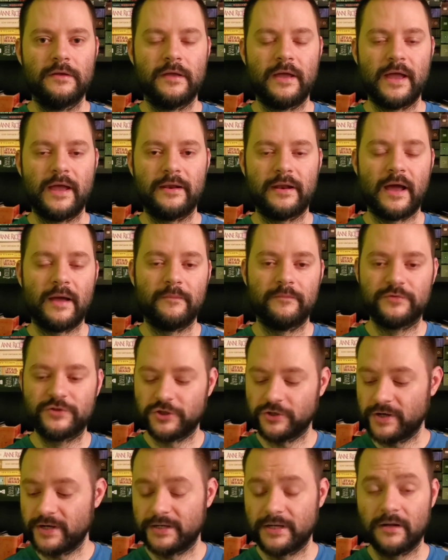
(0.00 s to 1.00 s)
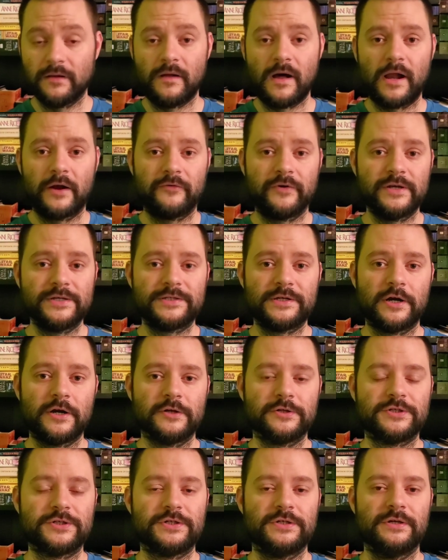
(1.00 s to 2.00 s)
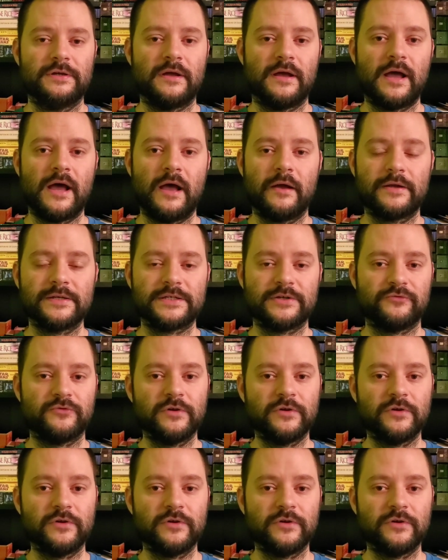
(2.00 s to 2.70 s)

and I'm sure he did a lot of research because uh, it